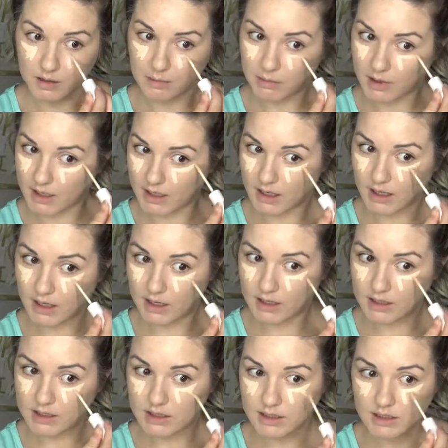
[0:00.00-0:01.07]
my
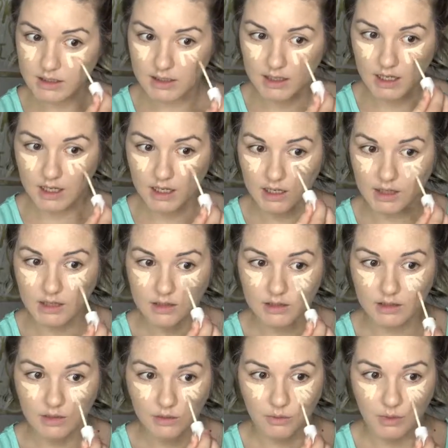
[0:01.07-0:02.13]
eyes,
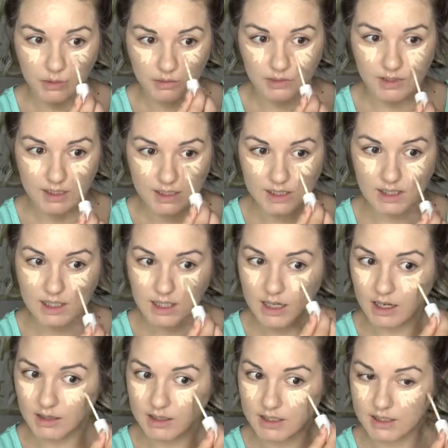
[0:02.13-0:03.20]
and we will see
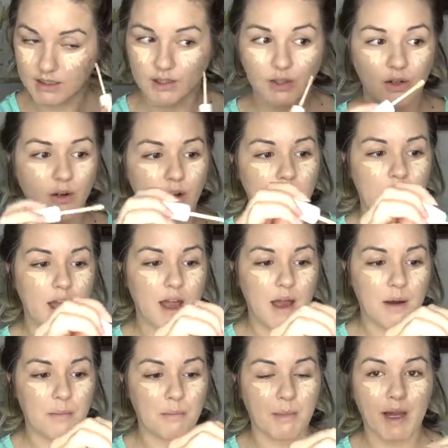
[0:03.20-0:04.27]
how this little
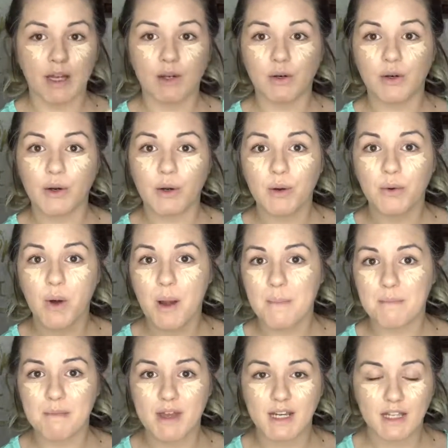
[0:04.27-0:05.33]
micro
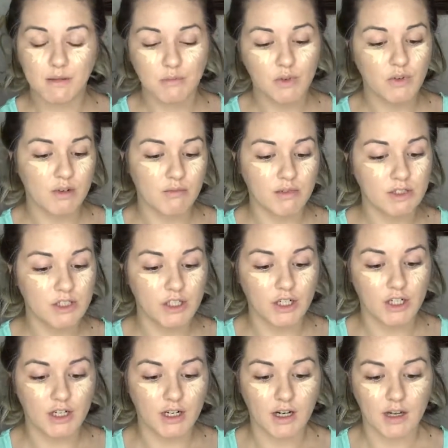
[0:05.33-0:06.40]
mini beauty
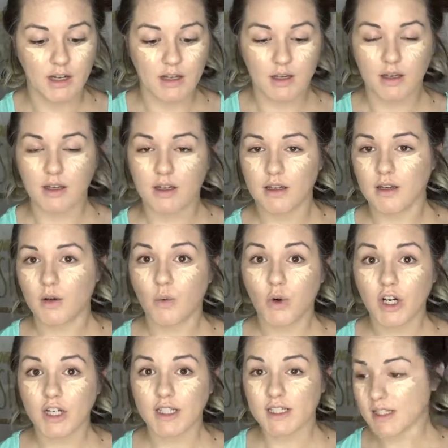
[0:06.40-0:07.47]
blender
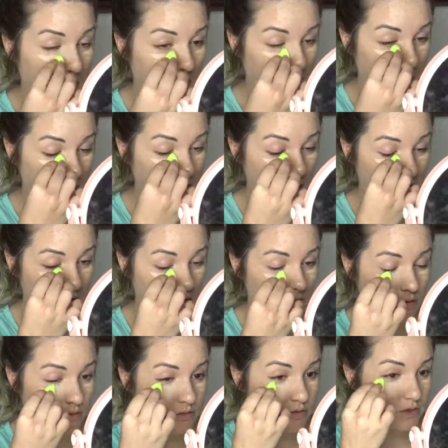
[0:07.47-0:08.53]
works.
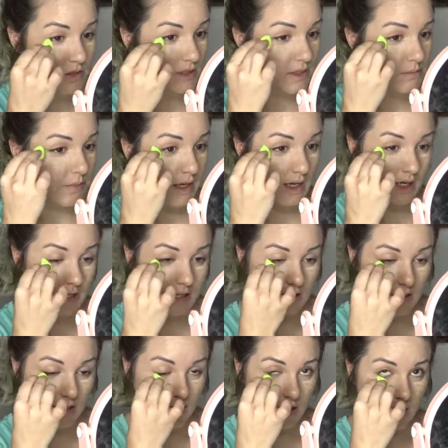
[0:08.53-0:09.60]
We'll just pat
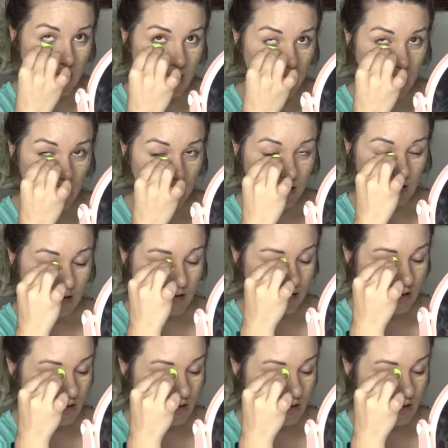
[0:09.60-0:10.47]
it in.